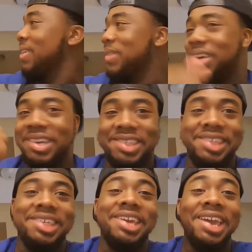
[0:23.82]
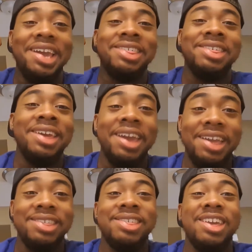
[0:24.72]
Well, you see, I say
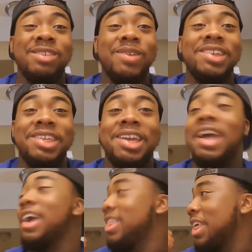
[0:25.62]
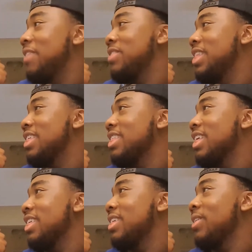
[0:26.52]
if this is
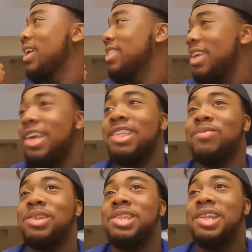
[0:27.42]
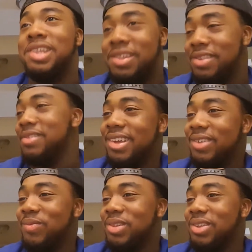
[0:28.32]
necessary, I said it's redundant,
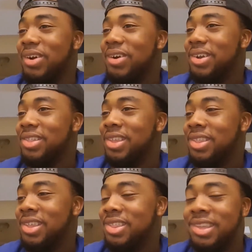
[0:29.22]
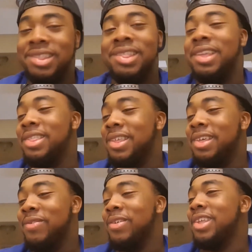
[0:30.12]
it's retarded.
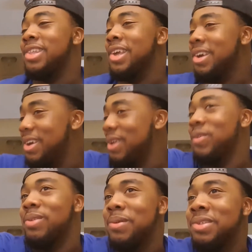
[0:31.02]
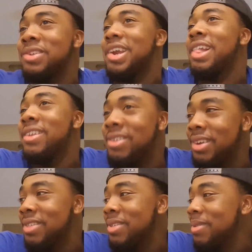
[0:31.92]
This for the dick and for the pussy challenge
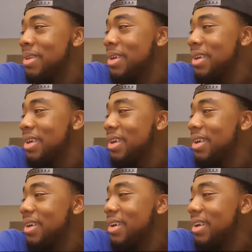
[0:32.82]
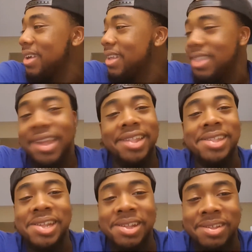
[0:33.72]
is not
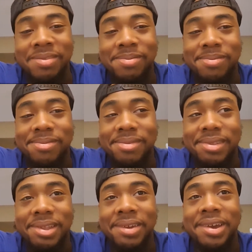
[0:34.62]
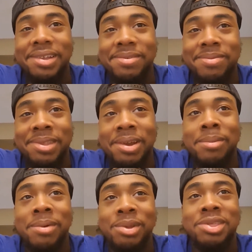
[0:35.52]
needed. All right,
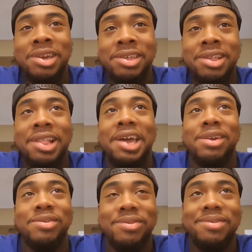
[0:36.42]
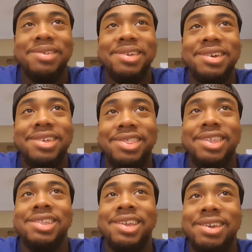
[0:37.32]
there are more things to life
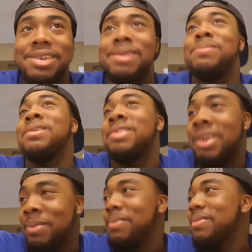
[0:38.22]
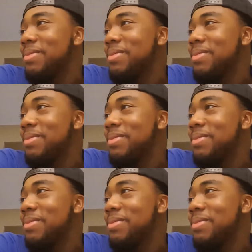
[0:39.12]
than dick and pussy.